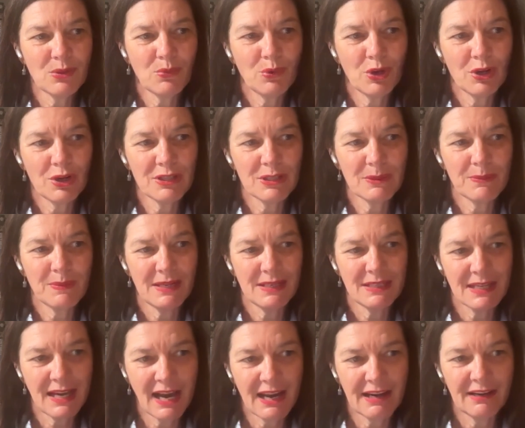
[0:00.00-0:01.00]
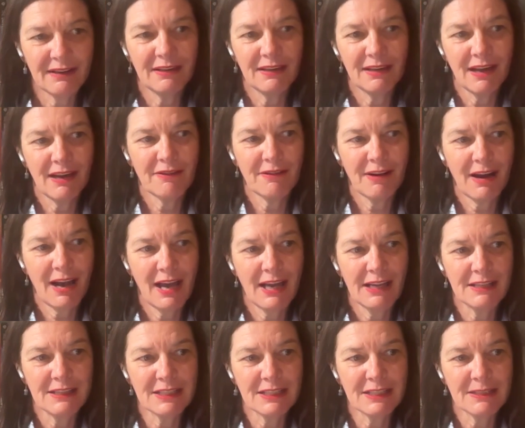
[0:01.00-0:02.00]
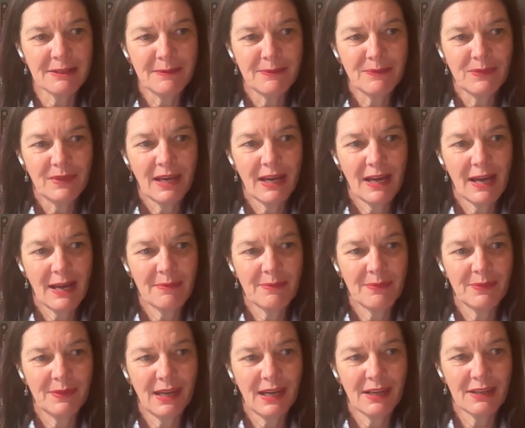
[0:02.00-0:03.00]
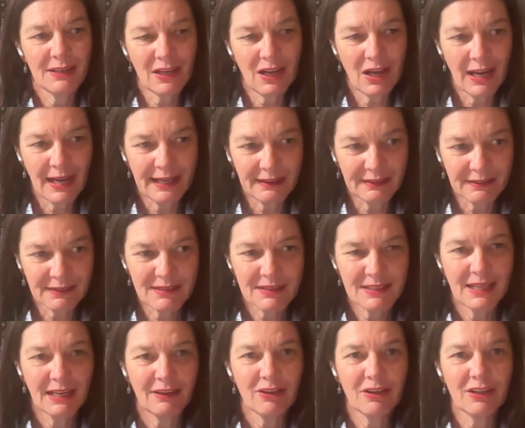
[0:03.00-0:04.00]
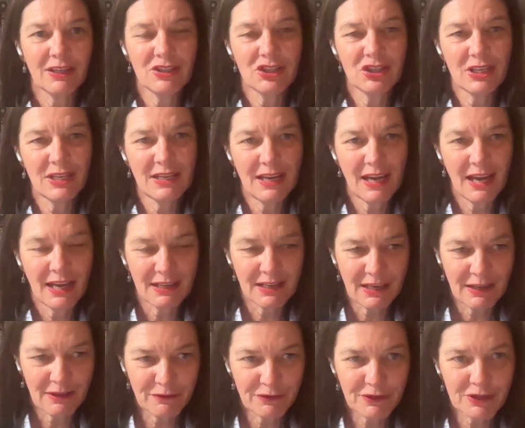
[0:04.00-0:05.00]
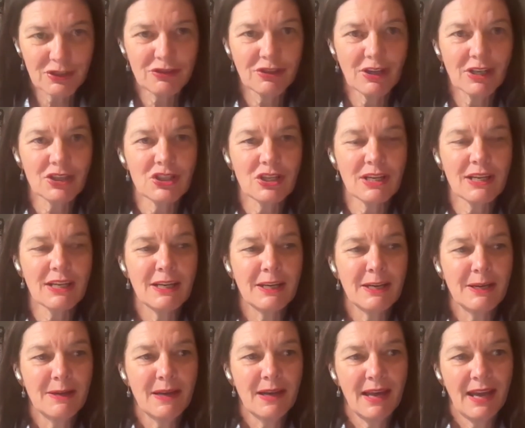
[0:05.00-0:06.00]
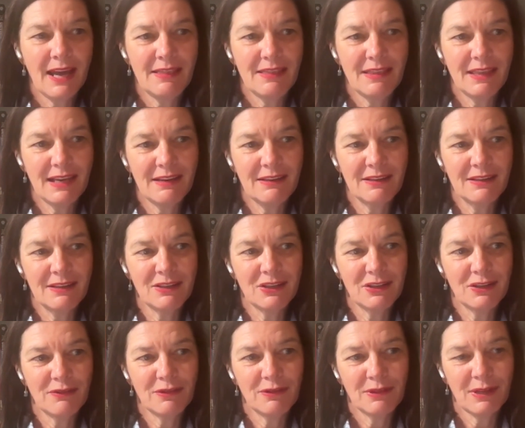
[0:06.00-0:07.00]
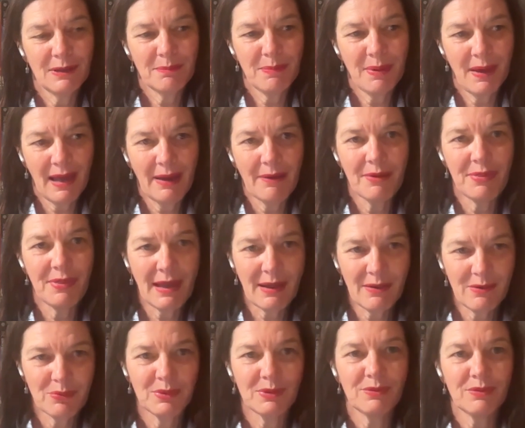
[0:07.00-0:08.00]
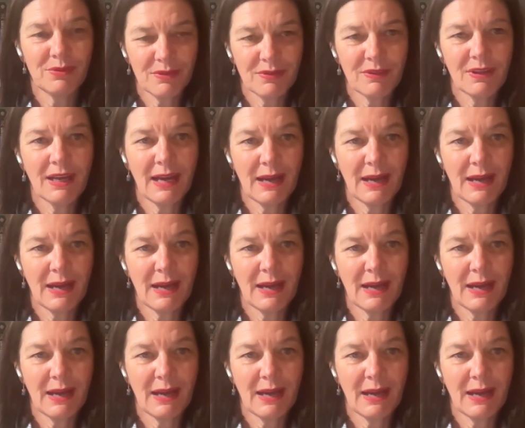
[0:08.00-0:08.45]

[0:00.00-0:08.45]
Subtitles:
the work has been done around the underlying technology and infrastructure, and then you've empowered that with